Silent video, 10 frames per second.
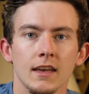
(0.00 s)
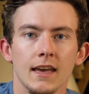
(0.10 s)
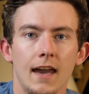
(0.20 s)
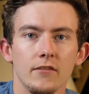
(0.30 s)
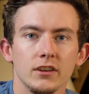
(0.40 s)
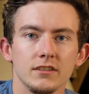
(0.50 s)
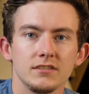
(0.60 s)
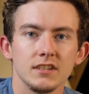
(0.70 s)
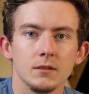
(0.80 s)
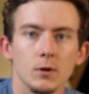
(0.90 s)
Having a good
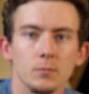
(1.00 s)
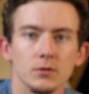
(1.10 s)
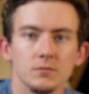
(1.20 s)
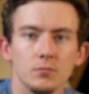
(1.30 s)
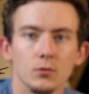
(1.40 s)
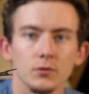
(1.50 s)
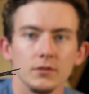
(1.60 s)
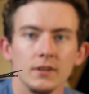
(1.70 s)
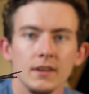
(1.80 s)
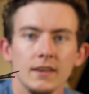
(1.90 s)
seam ripper is
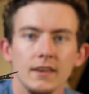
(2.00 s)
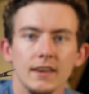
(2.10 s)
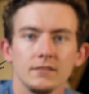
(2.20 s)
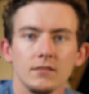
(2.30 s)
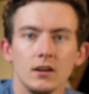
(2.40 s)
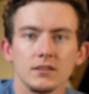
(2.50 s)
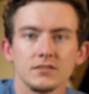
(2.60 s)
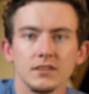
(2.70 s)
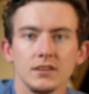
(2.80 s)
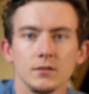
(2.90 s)
important. And
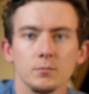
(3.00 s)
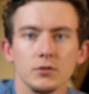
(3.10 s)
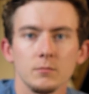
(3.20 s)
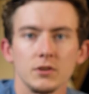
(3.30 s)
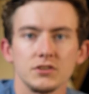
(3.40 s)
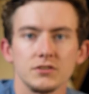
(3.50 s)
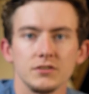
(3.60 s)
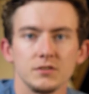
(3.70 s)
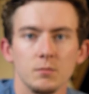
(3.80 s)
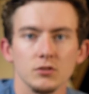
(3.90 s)
honestly, they're pretty much
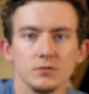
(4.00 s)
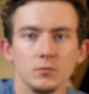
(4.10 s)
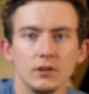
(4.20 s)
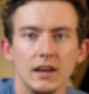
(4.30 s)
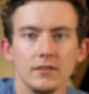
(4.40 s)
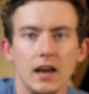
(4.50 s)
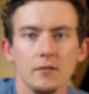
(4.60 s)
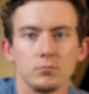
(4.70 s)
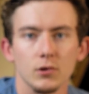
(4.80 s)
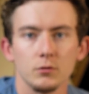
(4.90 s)
disposable.
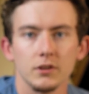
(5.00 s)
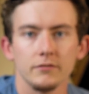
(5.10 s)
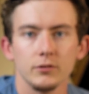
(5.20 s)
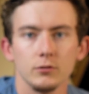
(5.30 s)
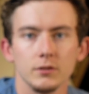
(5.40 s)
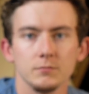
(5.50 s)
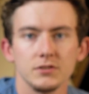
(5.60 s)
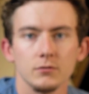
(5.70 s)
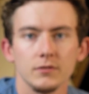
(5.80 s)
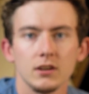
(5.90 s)
I've broken a few of them,
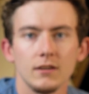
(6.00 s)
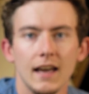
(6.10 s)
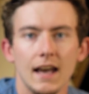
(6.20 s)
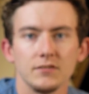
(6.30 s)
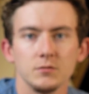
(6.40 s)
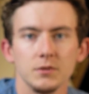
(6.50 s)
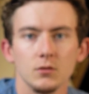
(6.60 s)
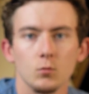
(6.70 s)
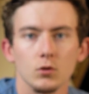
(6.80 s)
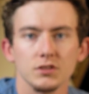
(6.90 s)
so they don't have to be
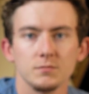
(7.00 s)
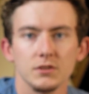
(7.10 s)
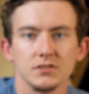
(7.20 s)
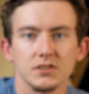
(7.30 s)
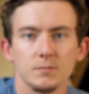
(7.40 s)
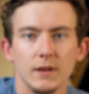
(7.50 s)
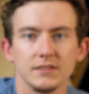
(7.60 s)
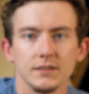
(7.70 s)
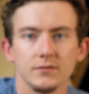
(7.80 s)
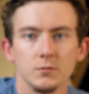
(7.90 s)
the world's most
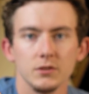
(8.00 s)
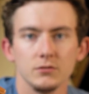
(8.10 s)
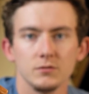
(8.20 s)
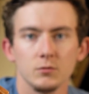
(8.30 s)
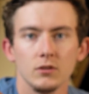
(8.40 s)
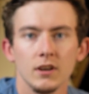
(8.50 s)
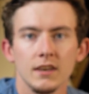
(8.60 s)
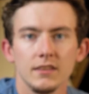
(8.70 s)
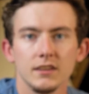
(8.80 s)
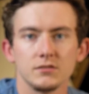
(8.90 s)
expensive to be usable.
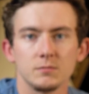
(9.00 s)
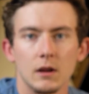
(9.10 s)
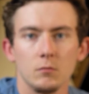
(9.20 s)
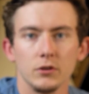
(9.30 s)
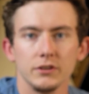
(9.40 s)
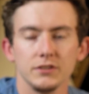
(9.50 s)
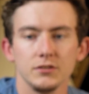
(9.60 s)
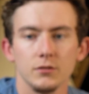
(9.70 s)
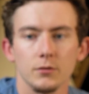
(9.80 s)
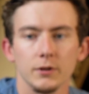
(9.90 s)
This is probably only
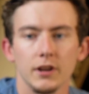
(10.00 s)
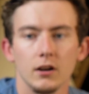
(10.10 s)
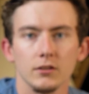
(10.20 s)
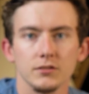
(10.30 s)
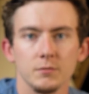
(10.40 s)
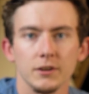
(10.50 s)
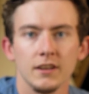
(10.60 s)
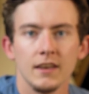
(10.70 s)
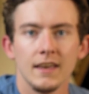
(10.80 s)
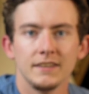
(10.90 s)
$2, $3, but
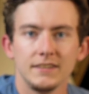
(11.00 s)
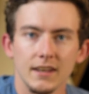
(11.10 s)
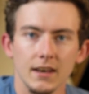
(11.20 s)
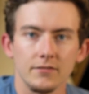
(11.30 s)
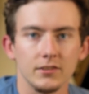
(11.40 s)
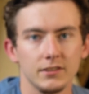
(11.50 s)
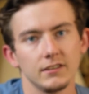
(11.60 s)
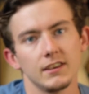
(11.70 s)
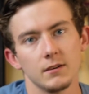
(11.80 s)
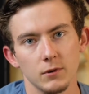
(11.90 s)
definitely
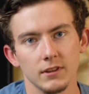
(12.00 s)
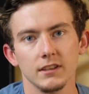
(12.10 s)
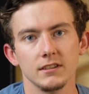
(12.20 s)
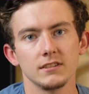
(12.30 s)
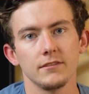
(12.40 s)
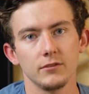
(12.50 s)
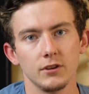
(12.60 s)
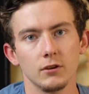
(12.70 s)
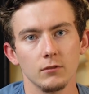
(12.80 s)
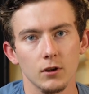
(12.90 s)
get one of these if you
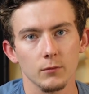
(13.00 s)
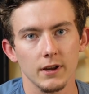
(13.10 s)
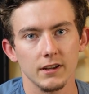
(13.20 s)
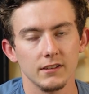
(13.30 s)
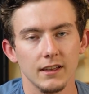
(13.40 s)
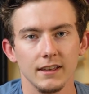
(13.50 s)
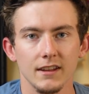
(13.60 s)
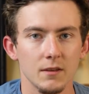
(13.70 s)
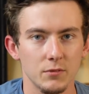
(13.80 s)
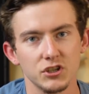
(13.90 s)
don't already. And
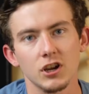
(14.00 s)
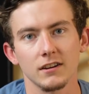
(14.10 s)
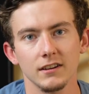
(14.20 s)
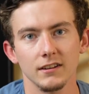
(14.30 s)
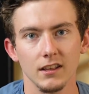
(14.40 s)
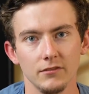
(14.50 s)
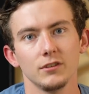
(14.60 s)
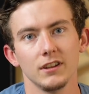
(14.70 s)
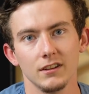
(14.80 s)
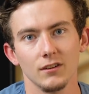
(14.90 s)
it'd be shocking if you
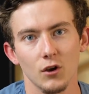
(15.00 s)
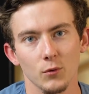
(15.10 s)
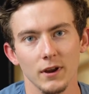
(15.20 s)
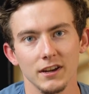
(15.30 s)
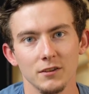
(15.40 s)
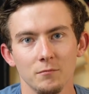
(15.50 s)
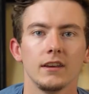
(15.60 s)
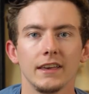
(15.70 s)
didn't already.